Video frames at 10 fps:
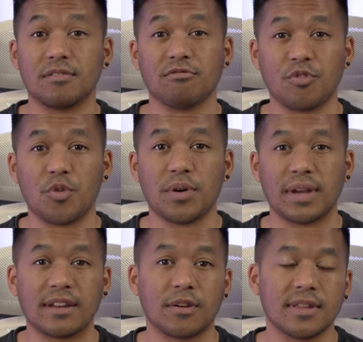to RAW,
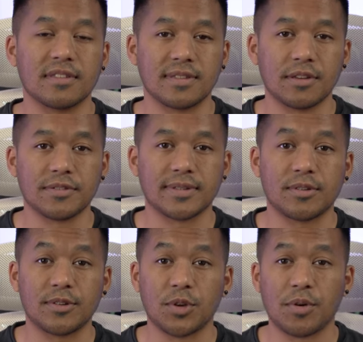you know, in stills.
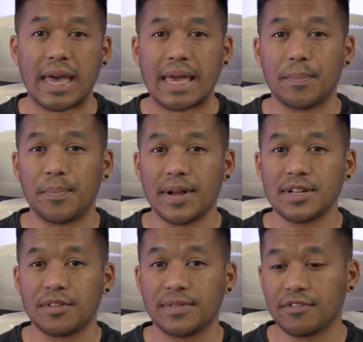There's also a
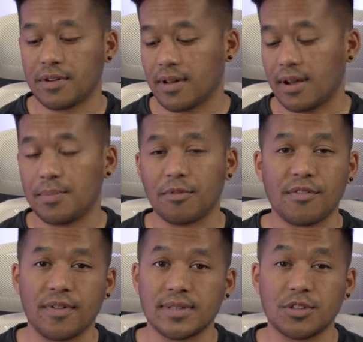bunch of different color profiles